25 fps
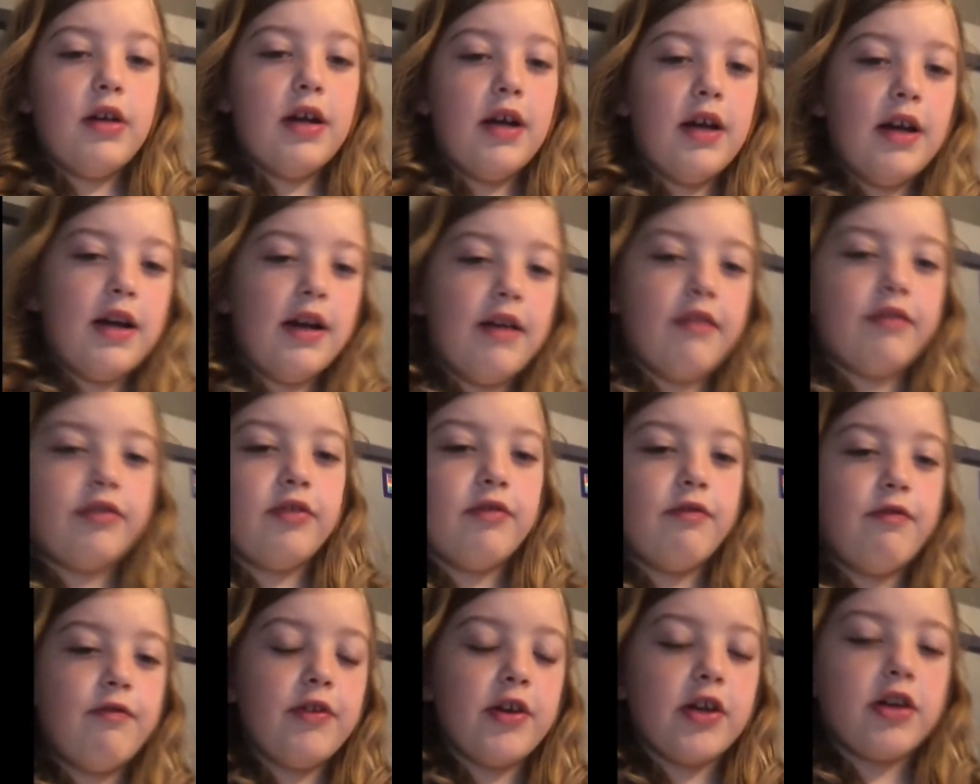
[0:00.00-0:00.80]
Haven't
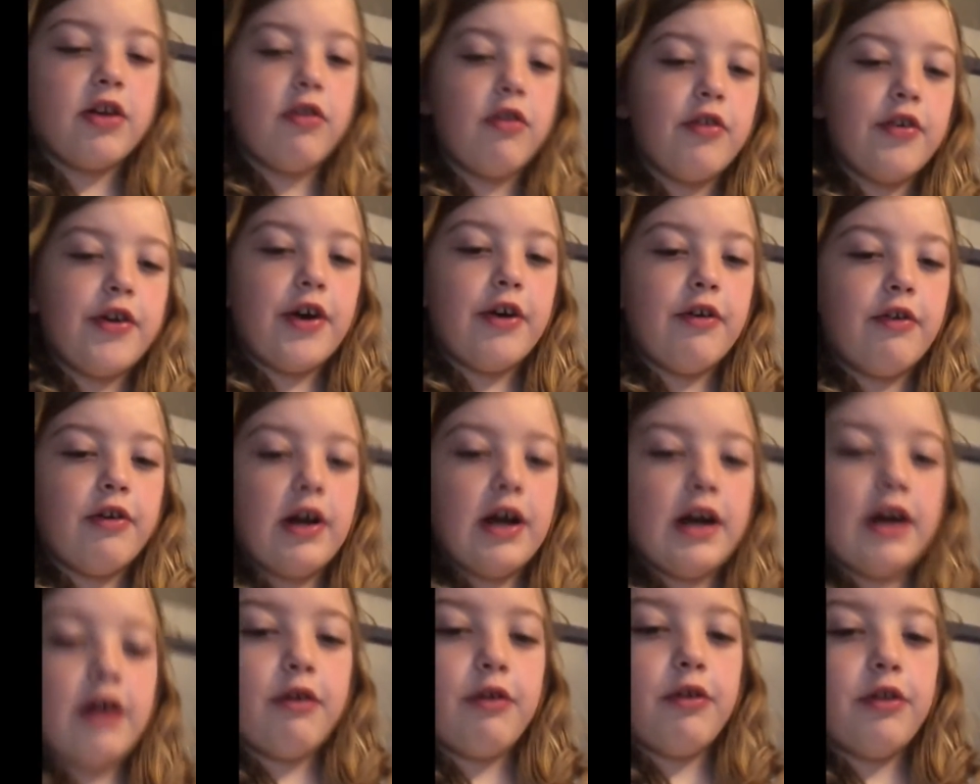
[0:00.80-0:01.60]
figured out
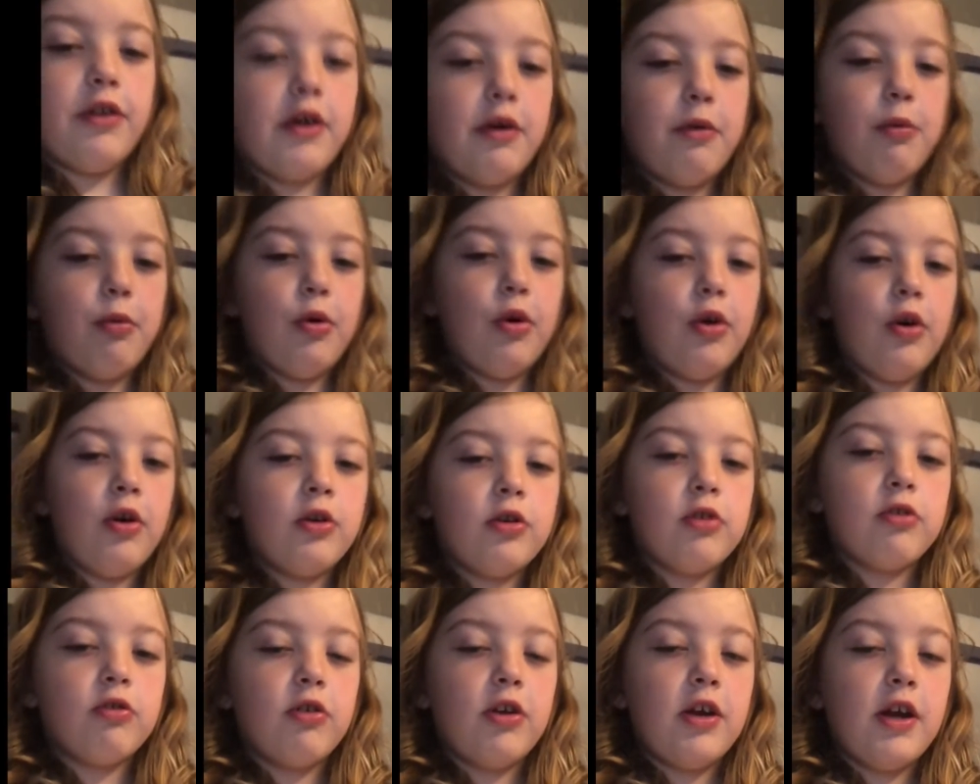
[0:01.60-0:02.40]
how they were
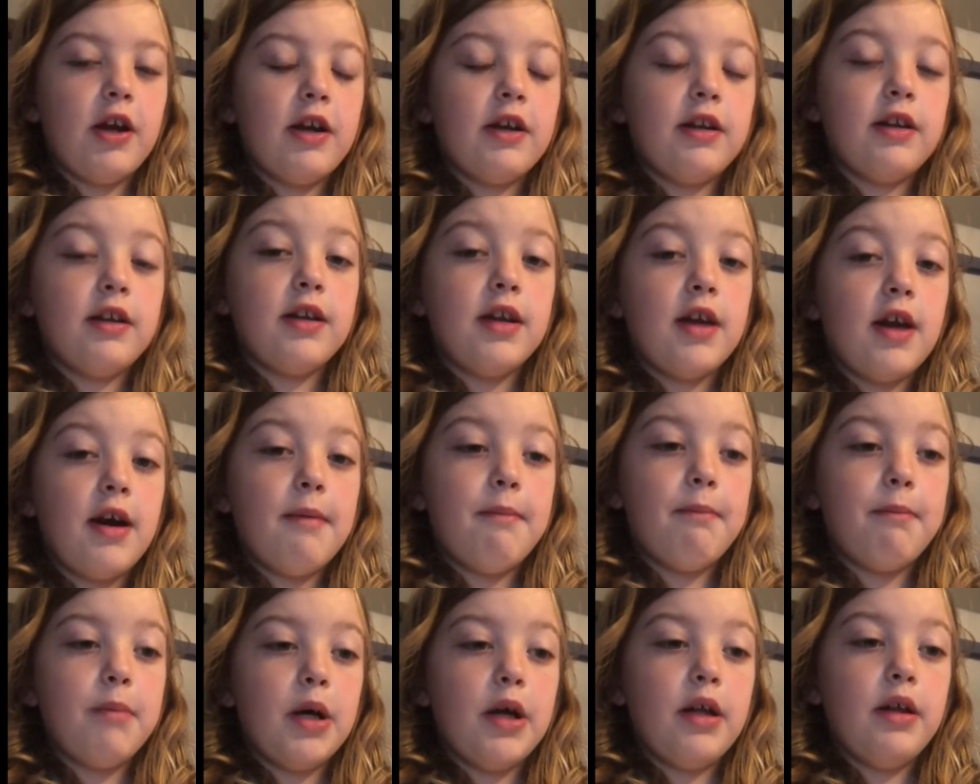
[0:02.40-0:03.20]
created yet,
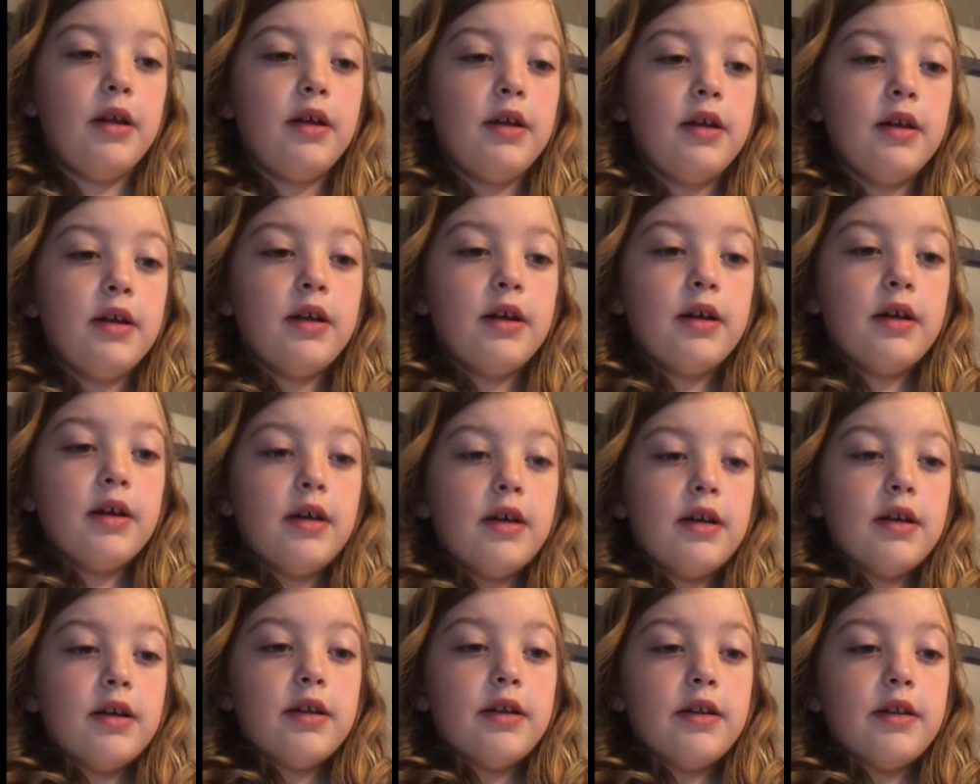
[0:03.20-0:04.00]
but
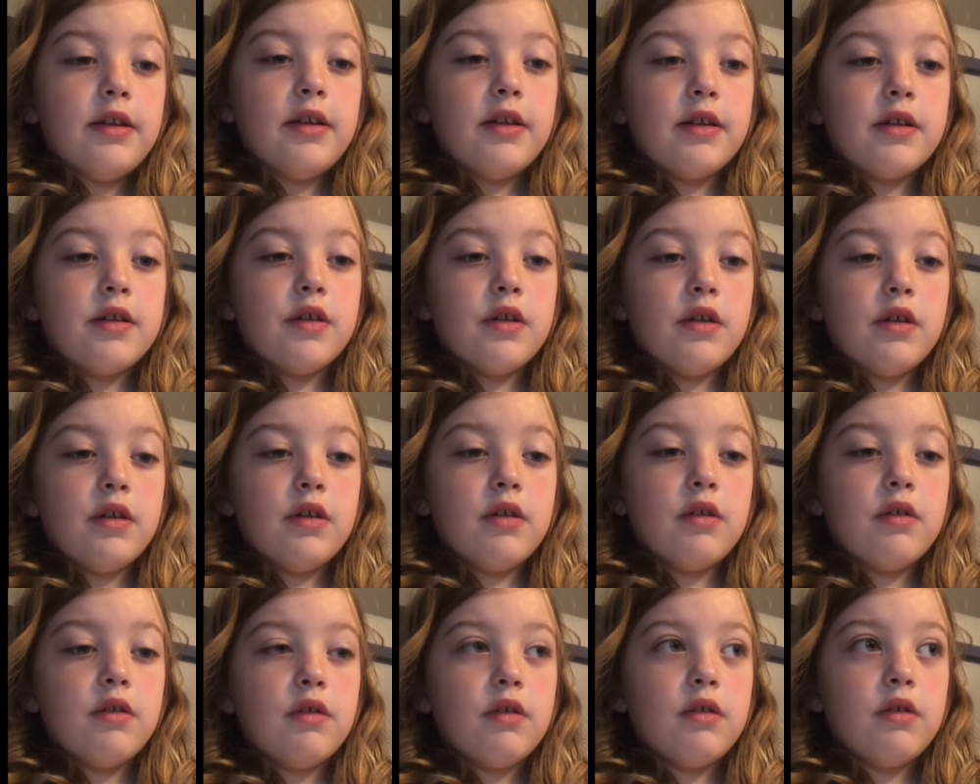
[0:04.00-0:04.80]
this
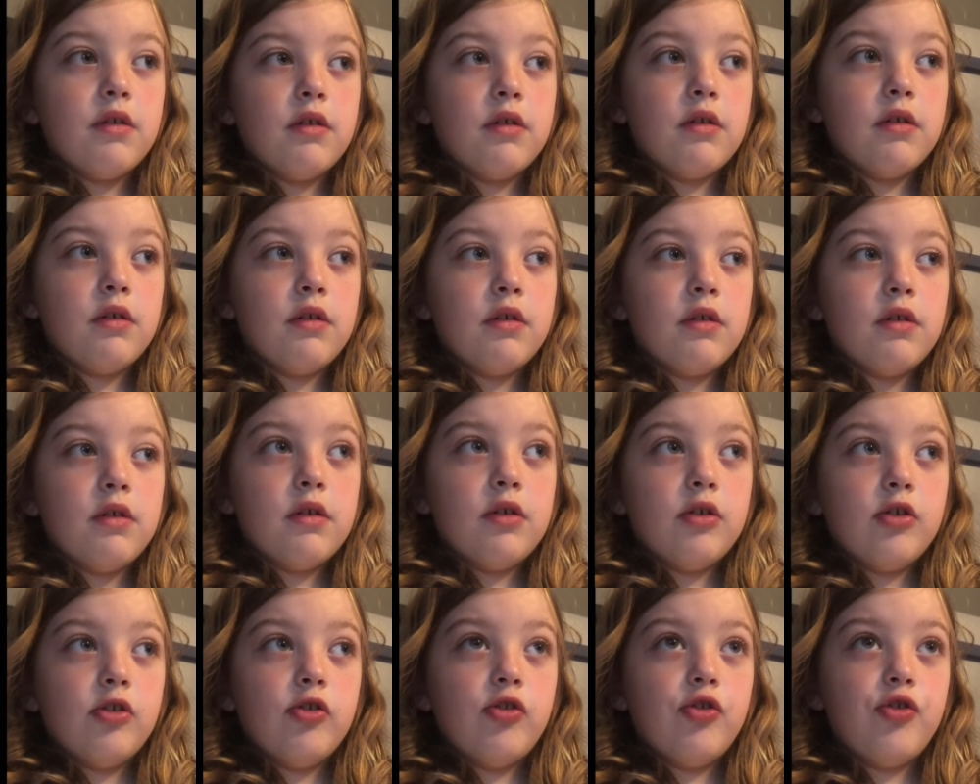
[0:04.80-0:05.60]
is
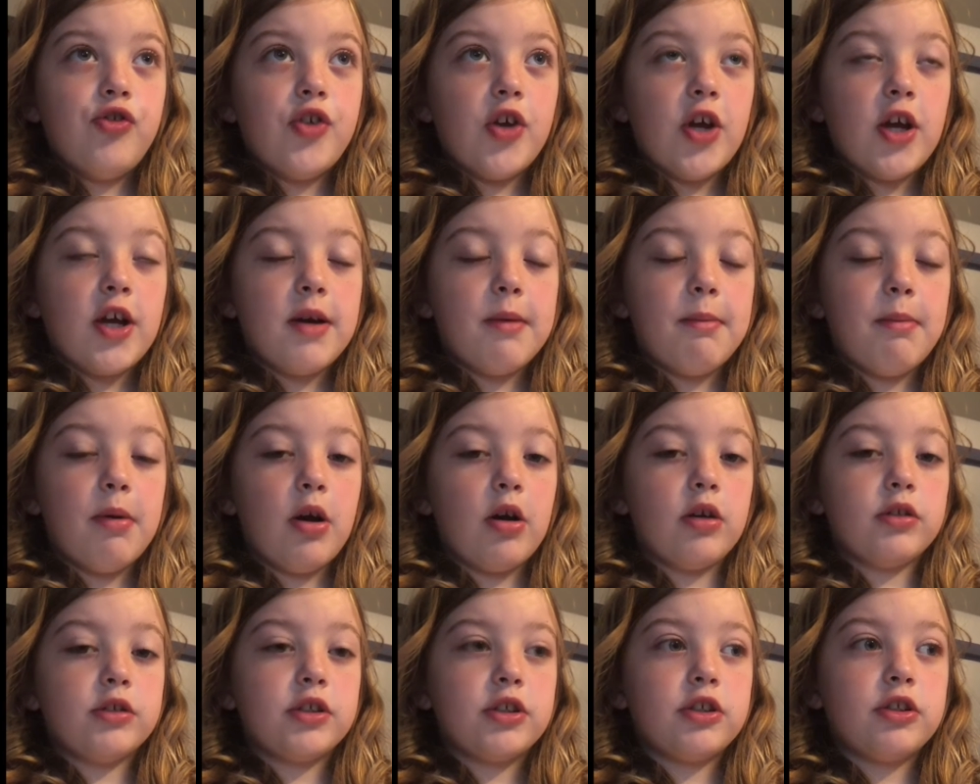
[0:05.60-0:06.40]
Jacob
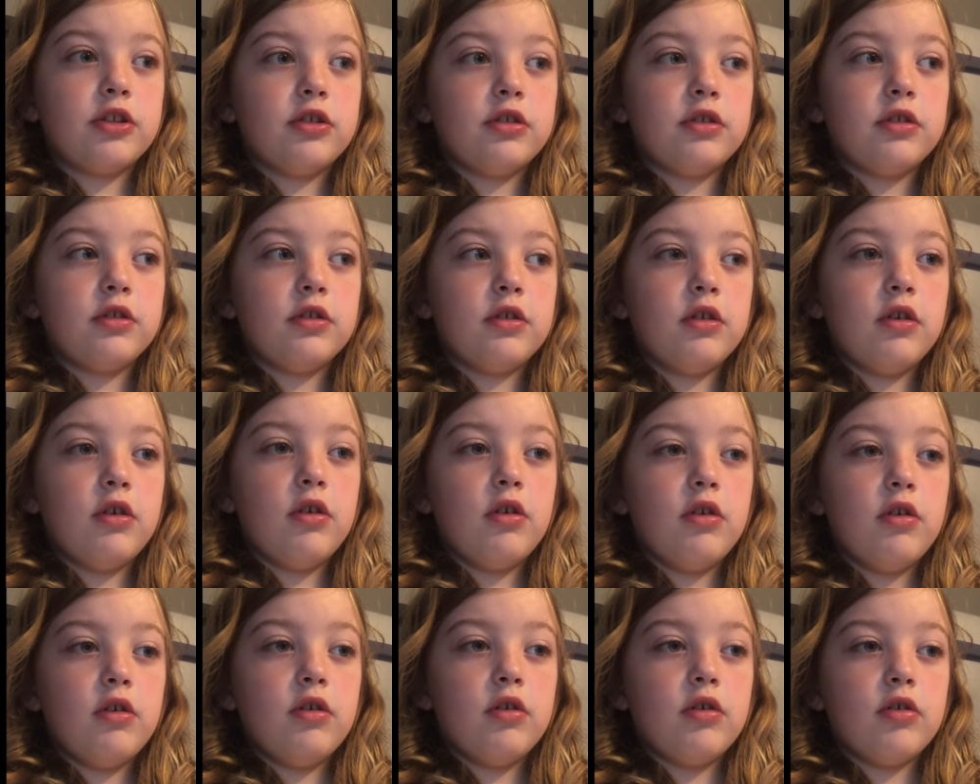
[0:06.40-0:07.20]
Arts
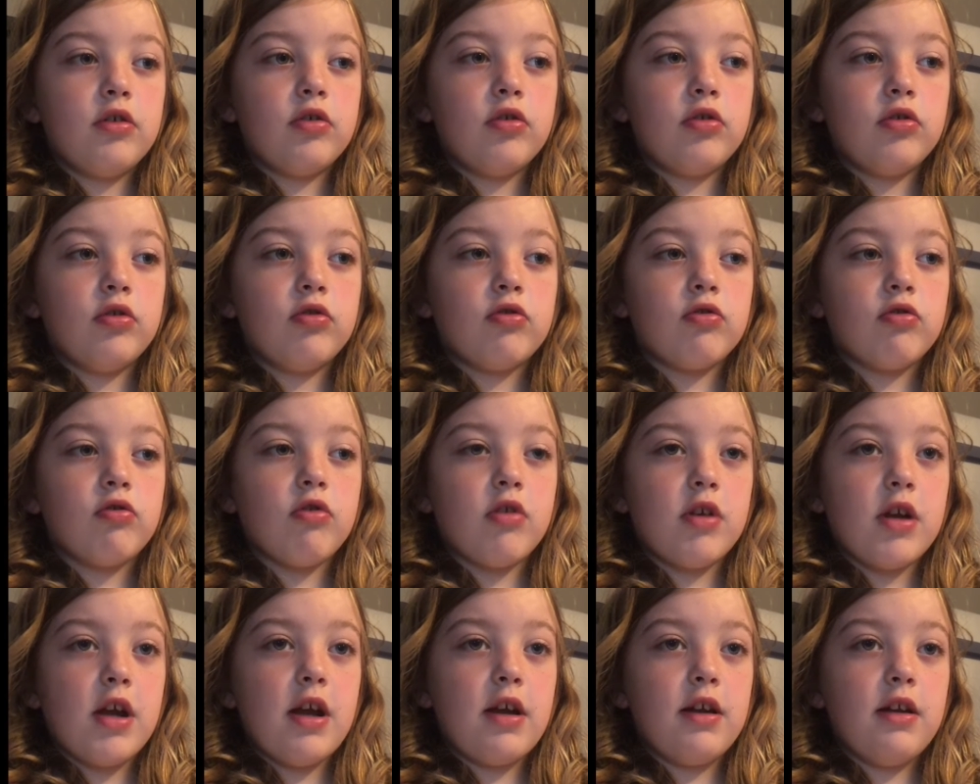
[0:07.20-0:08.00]

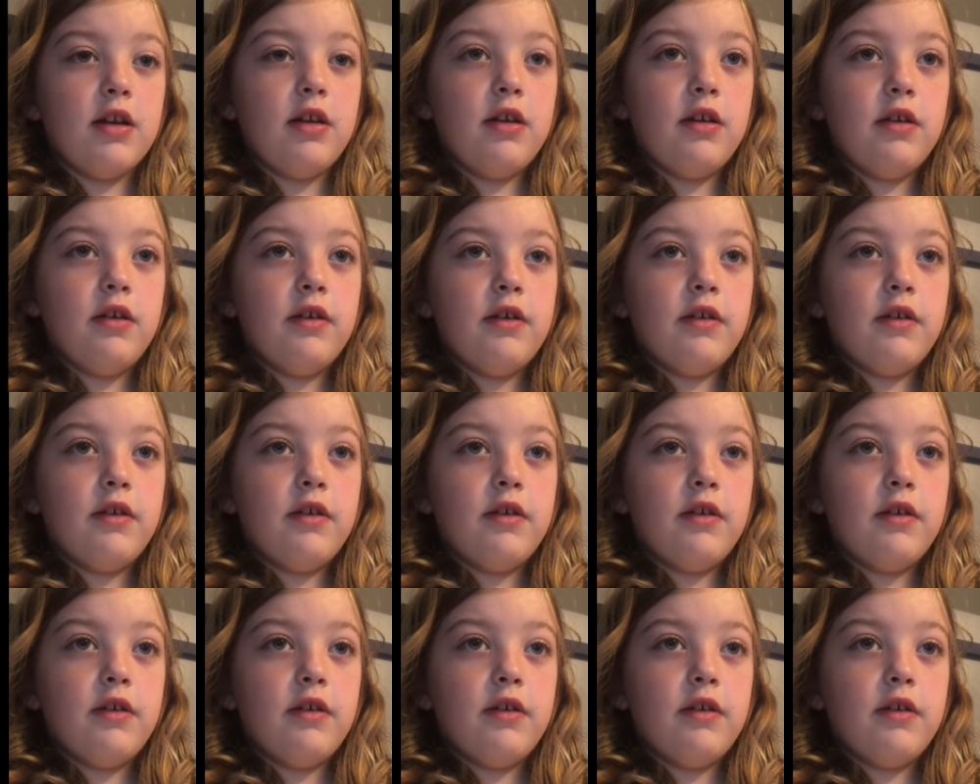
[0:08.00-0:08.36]
created.